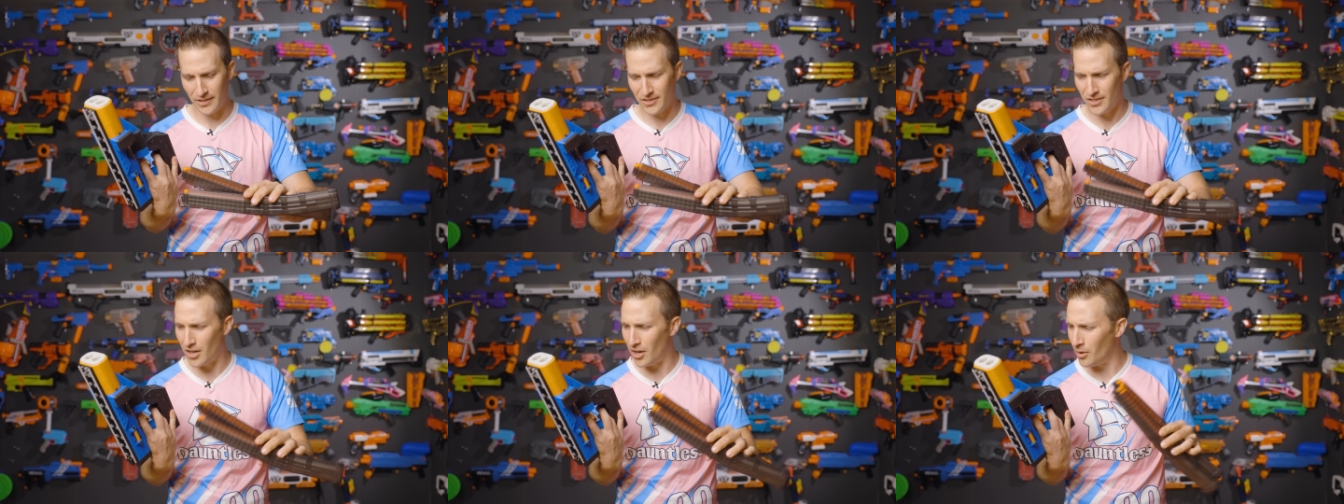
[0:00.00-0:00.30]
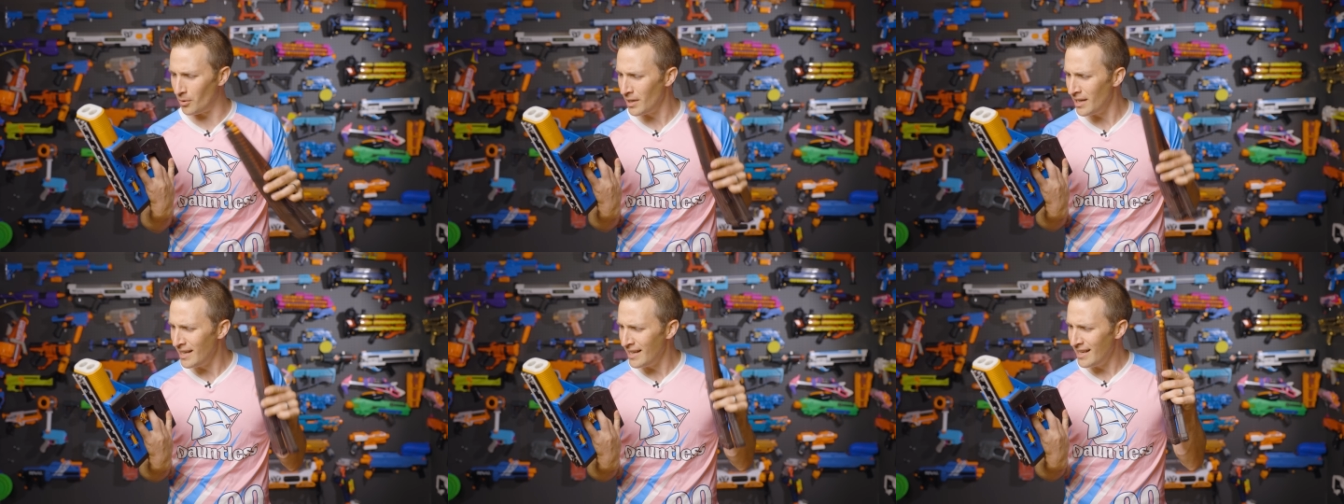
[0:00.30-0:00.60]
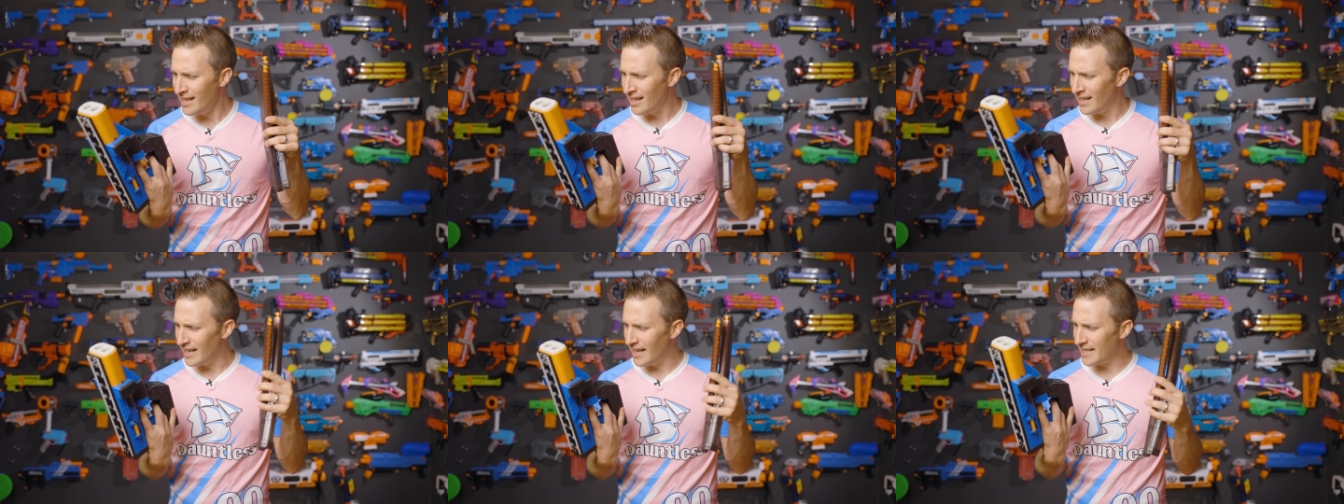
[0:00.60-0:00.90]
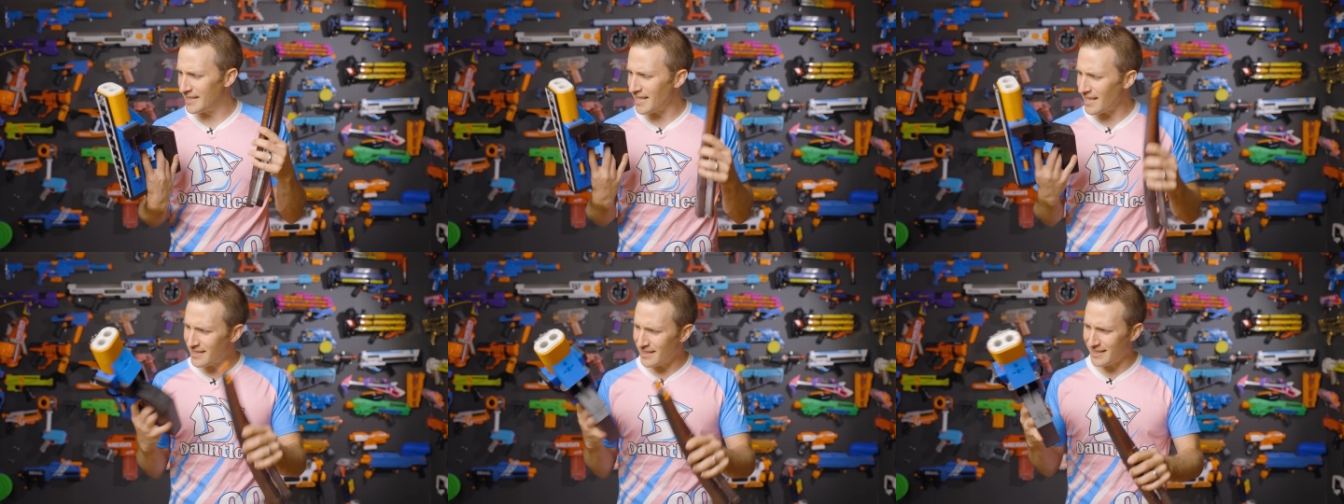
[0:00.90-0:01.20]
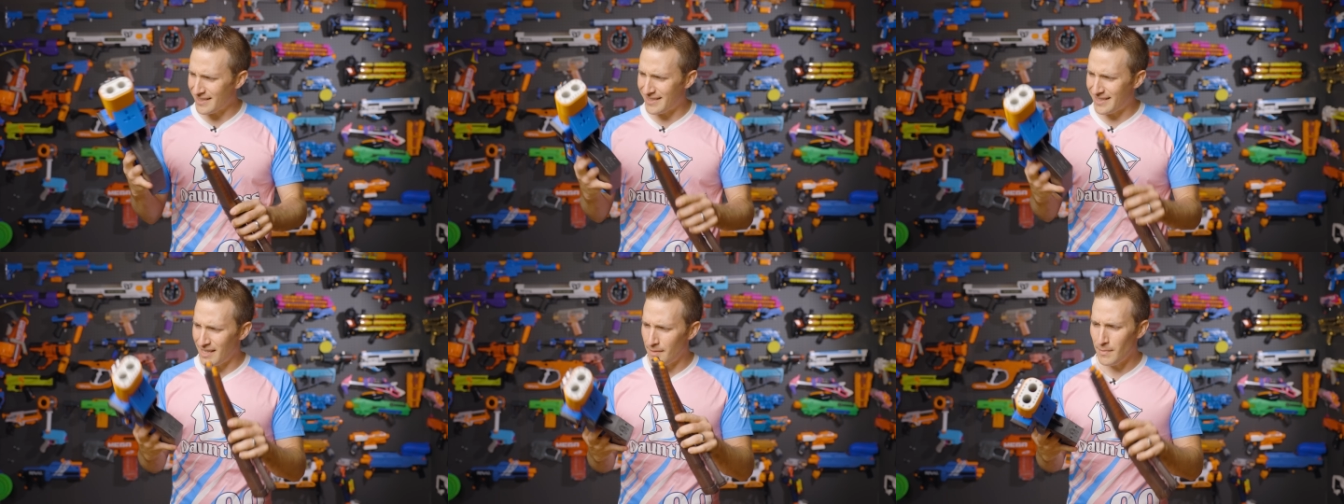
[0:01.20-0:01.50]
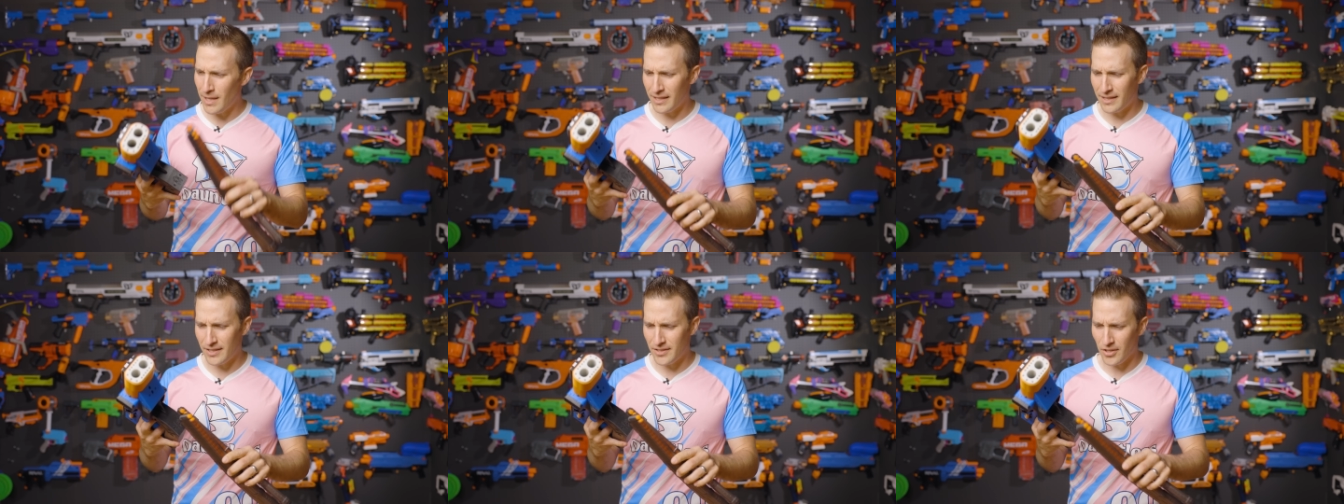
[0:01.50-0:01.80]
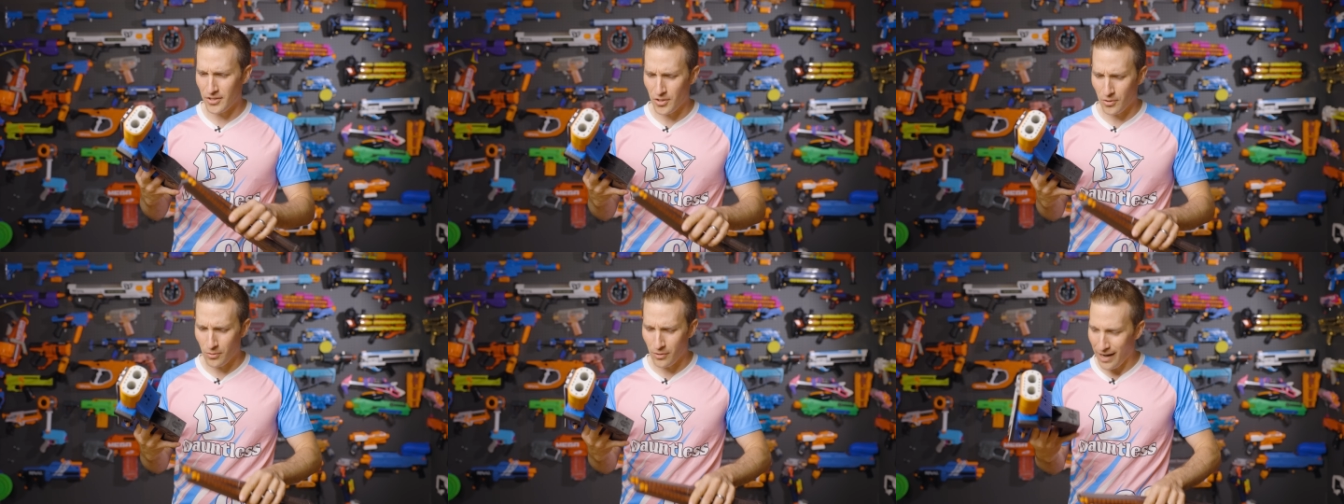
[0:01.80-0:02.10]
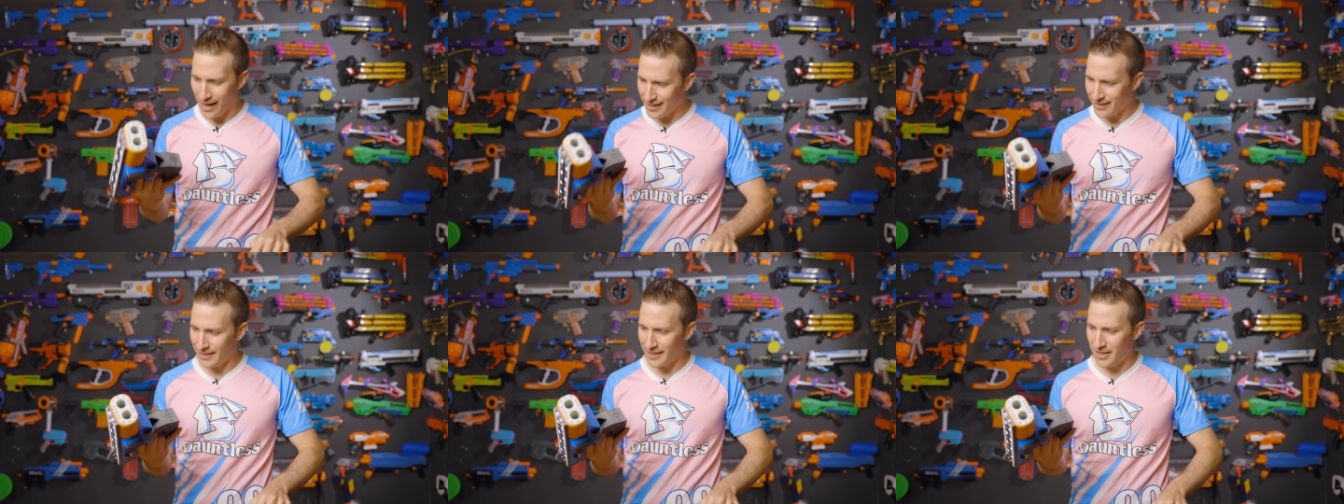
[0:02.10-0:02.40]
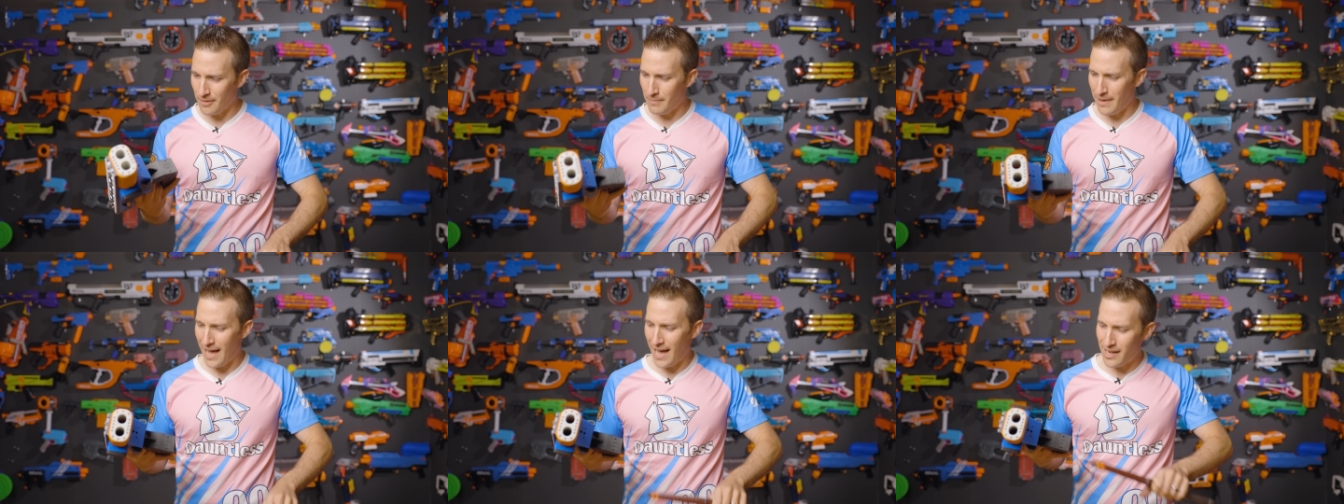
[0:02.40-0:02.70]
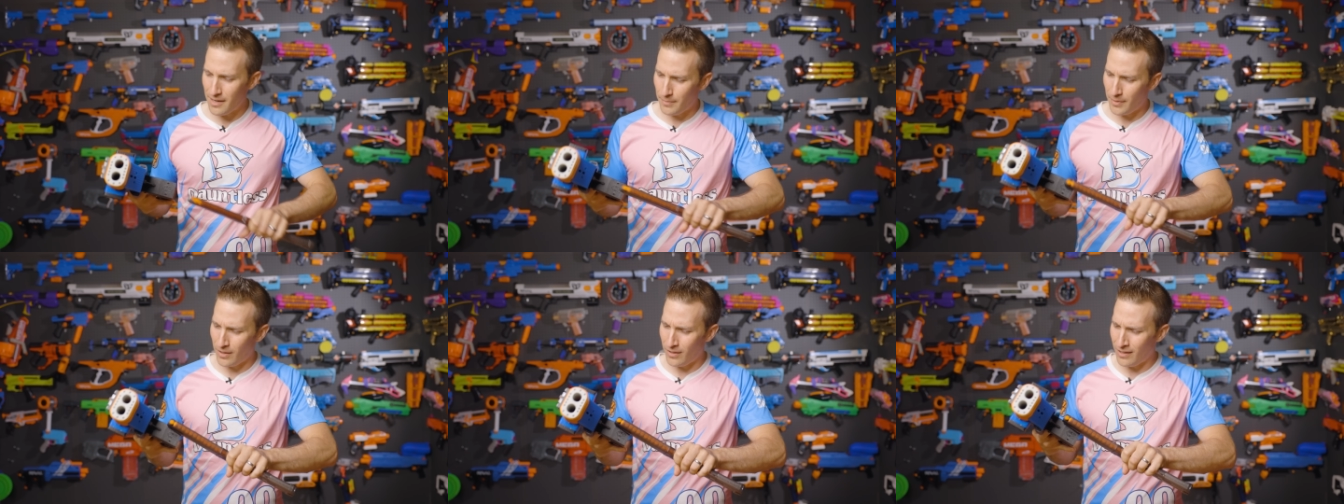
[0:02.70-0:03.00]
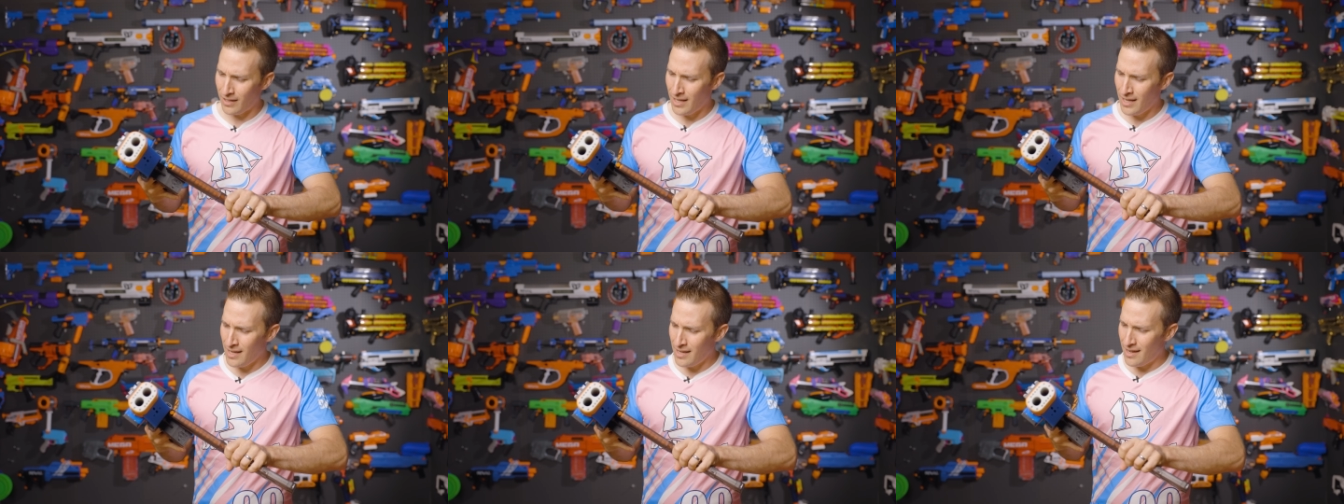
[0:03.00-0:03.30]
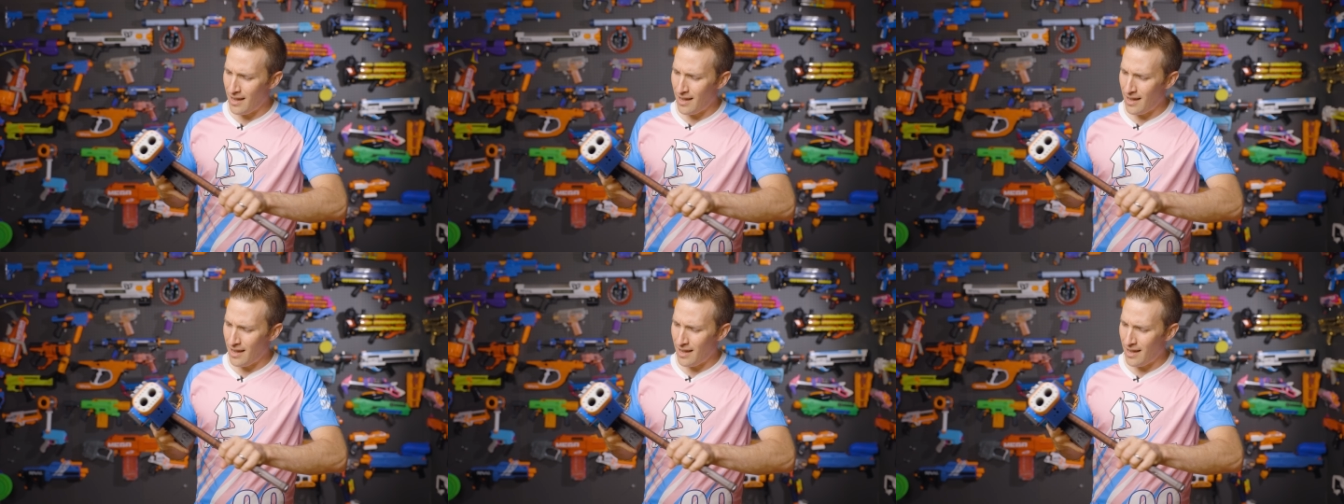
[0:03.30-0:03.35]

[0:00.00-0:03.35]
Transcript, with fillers: So it doesn't seem like these are directly compatible.